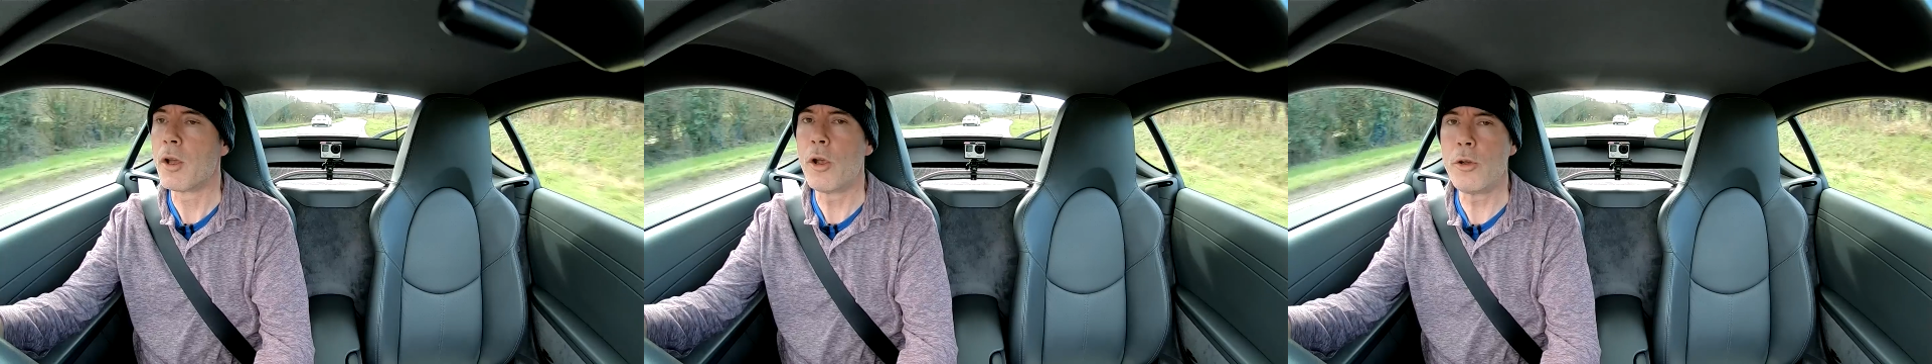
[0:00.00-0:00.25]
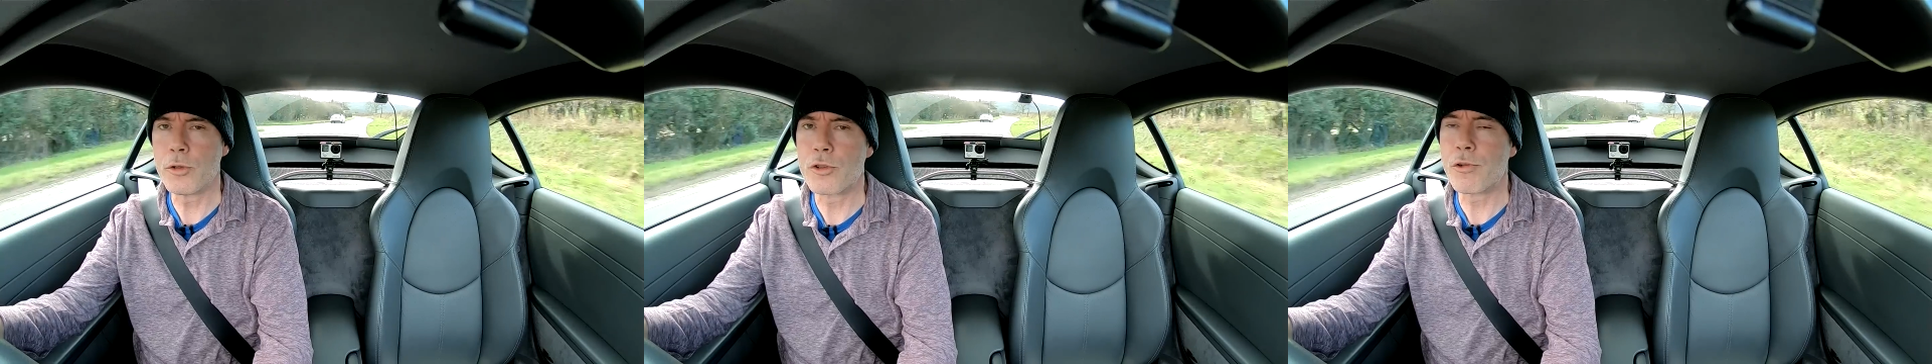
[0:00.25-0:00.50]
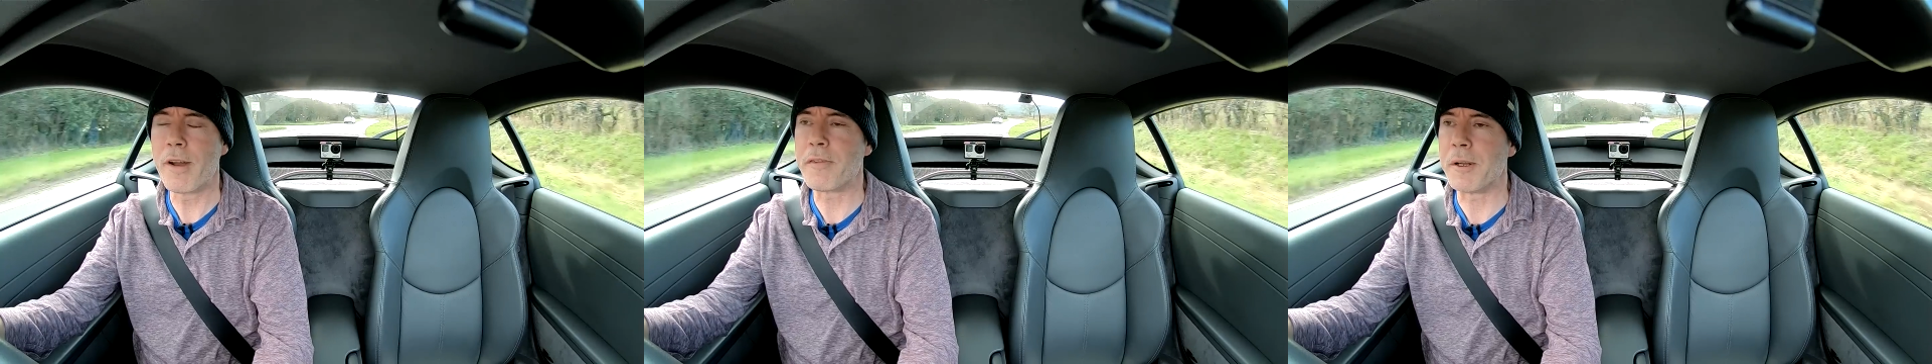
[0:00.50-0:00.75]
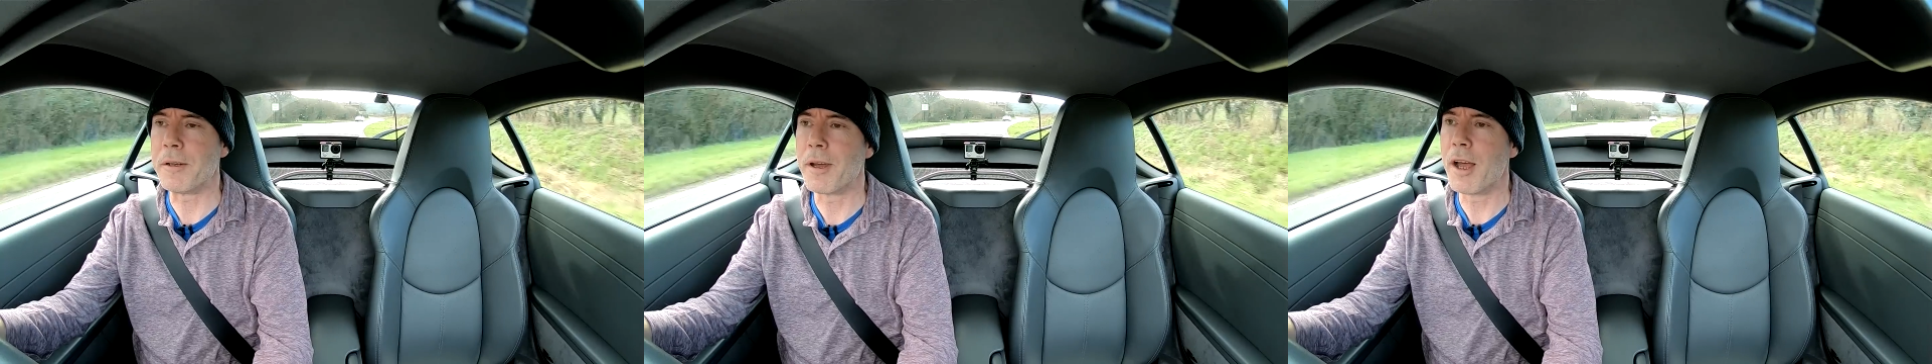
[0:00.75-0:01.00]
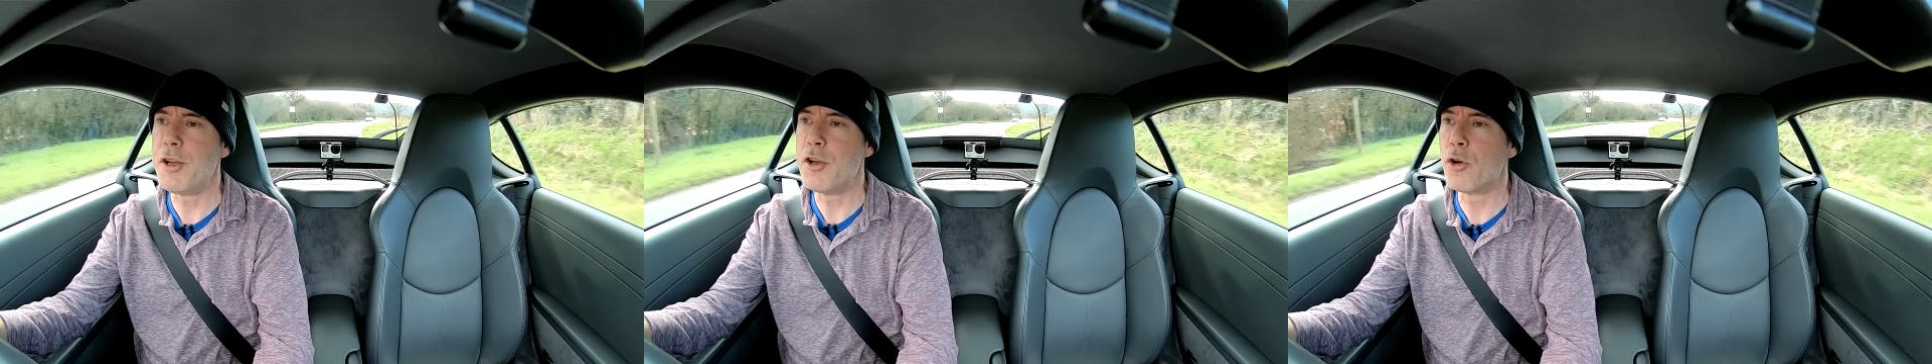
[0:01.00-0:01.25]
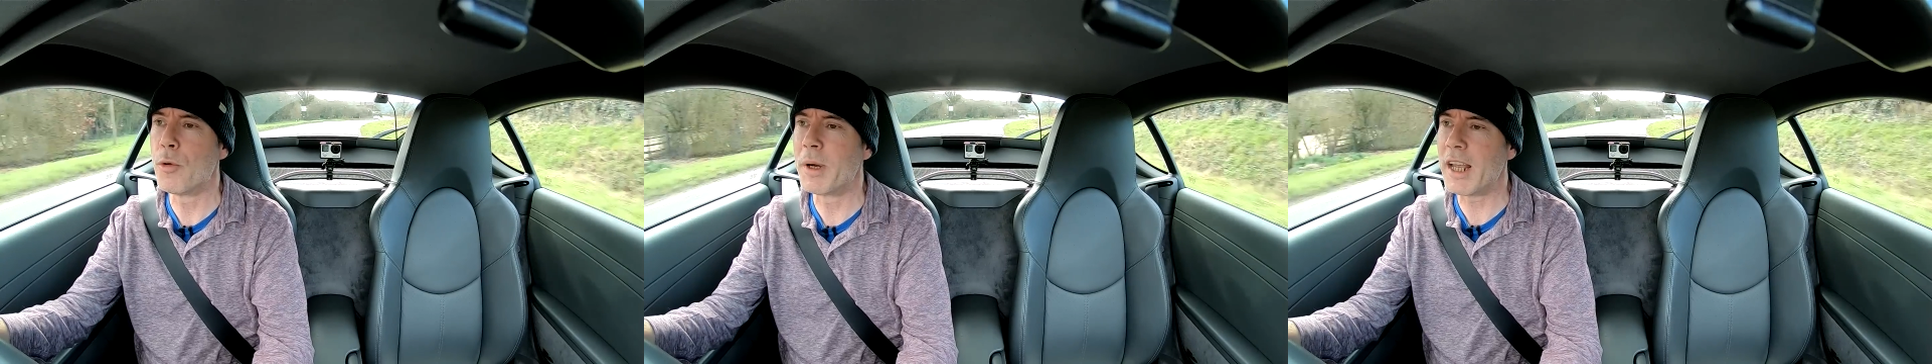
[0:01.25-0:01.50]
Who's driven a
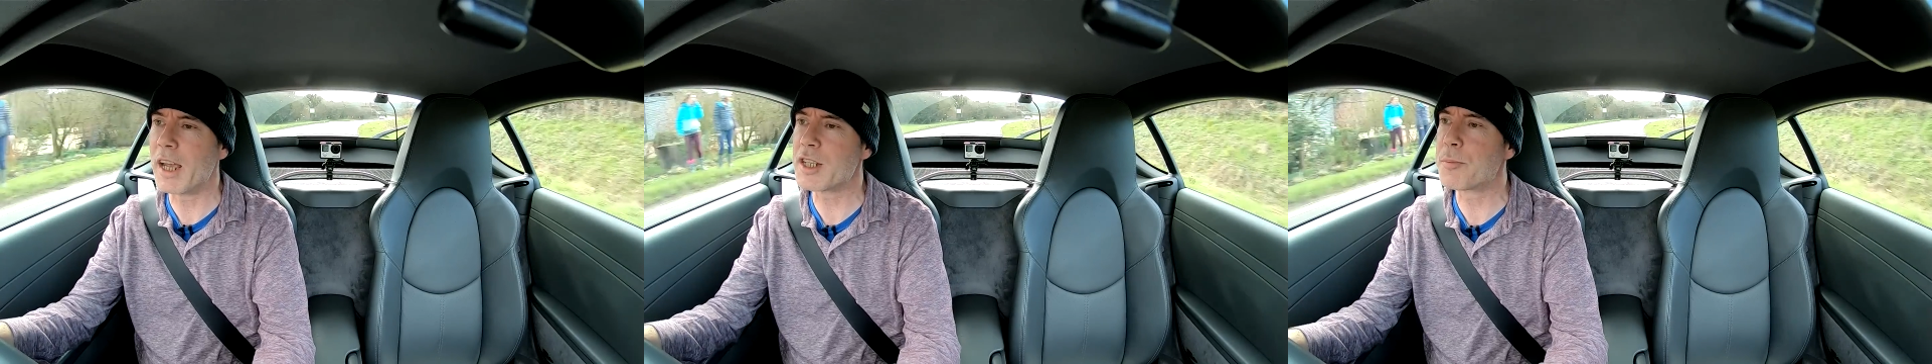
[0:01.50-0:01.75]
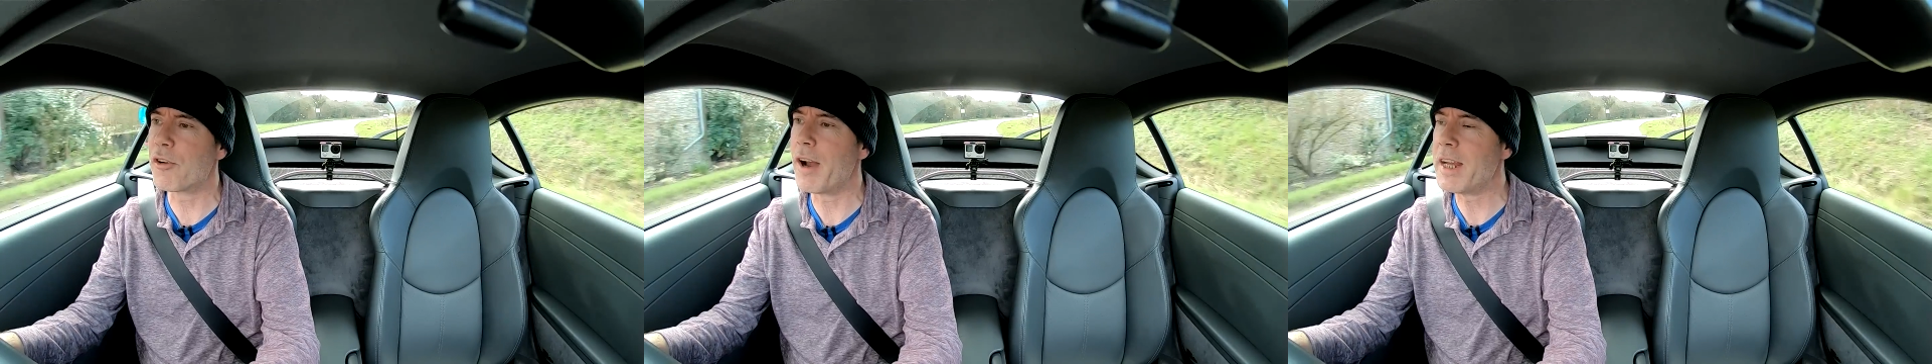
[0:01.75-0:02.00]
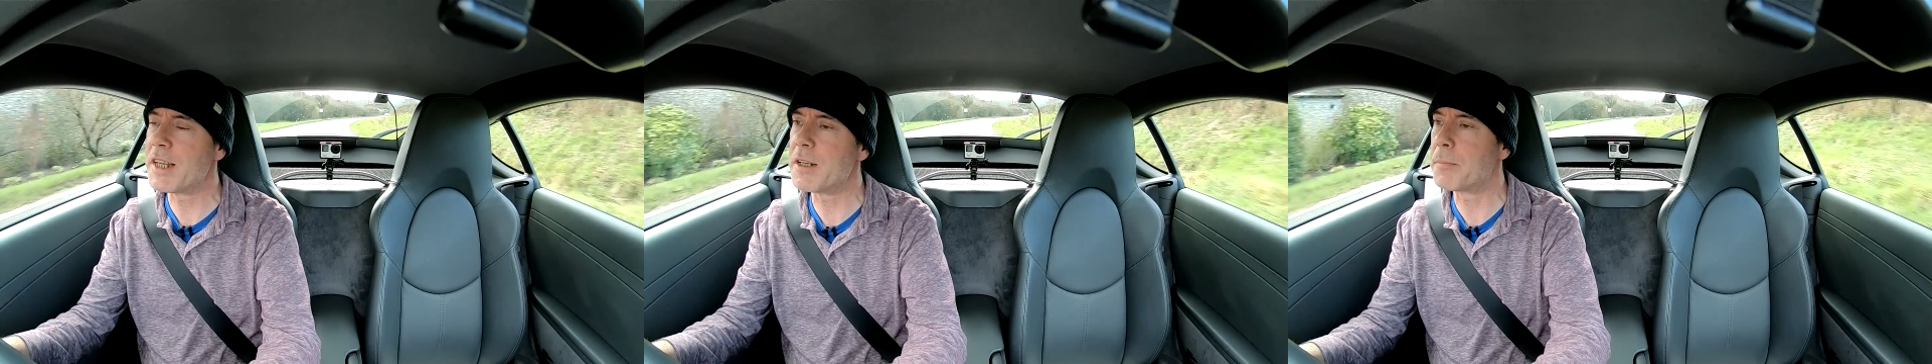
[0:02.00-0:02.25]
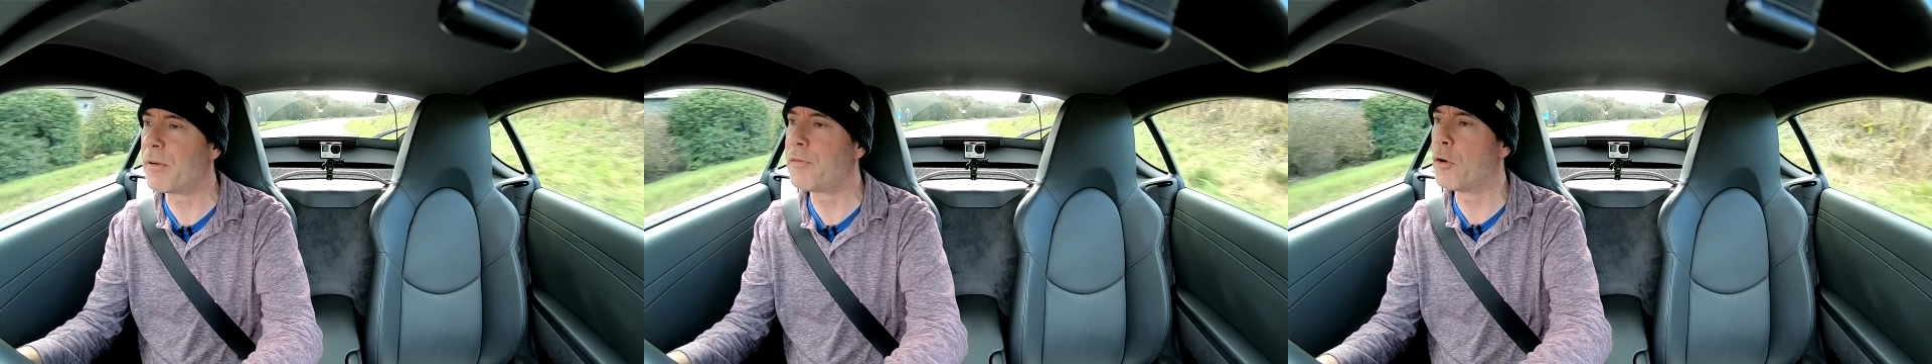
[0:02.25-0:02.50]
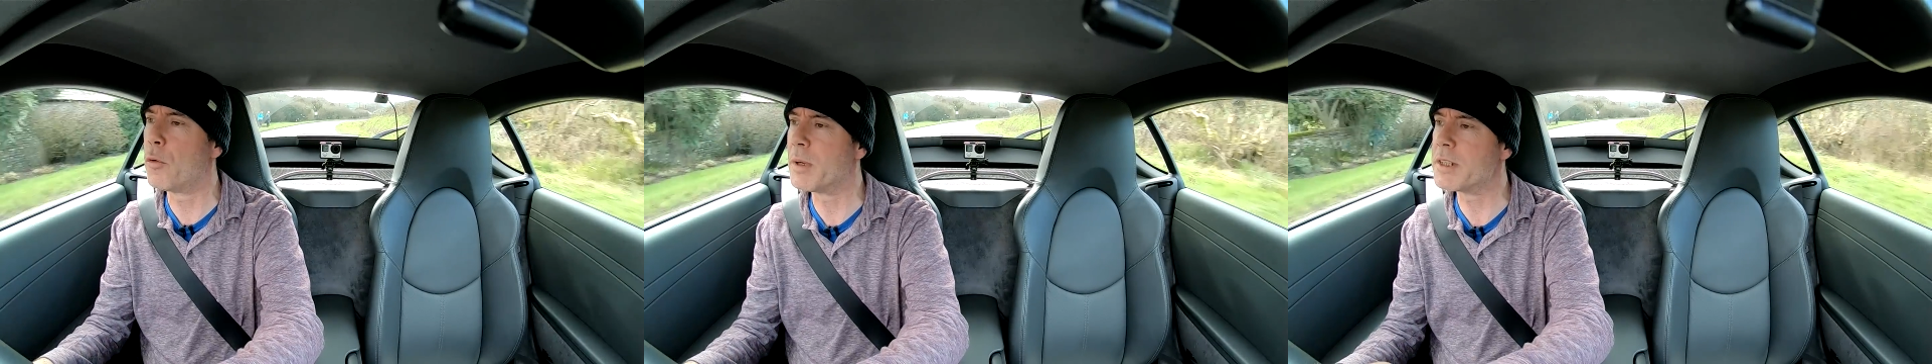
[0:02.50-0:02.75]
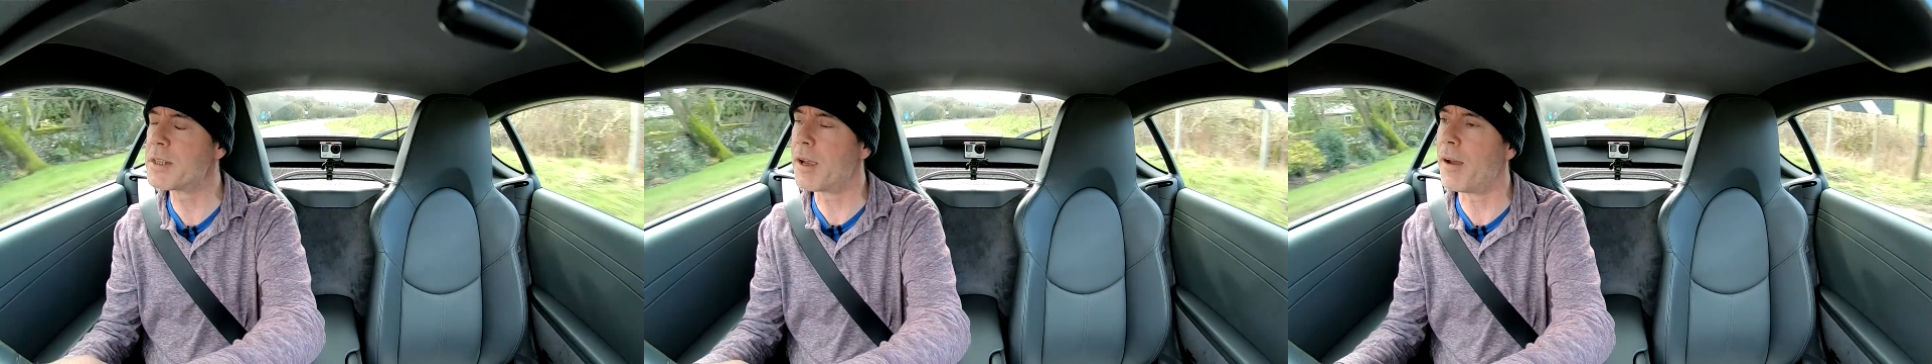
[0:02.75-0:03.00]
normally aspirated
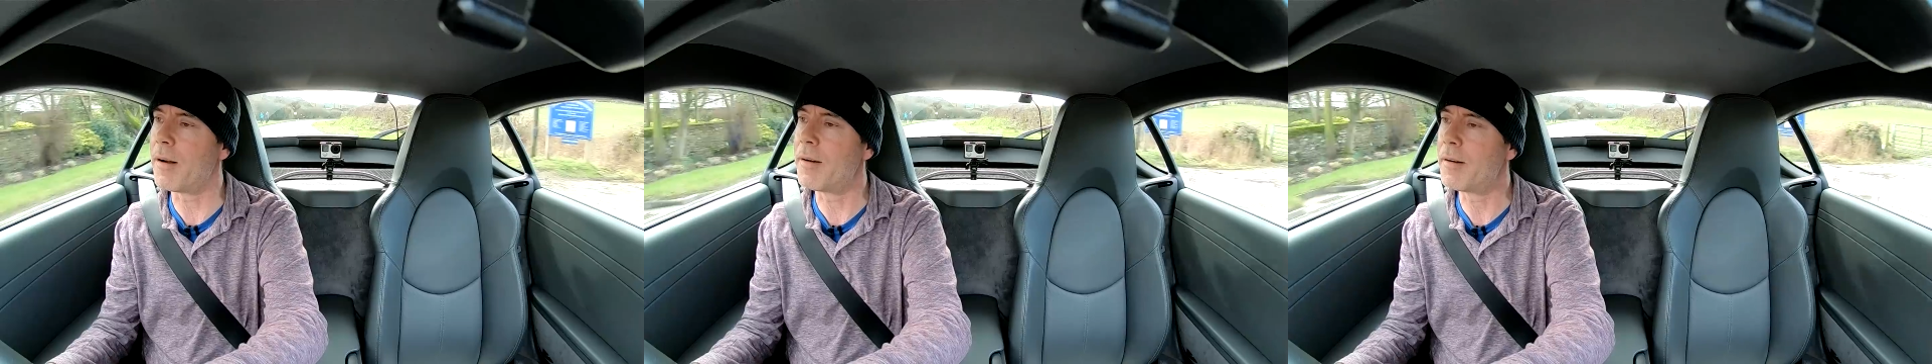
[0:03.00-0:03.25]
performance car?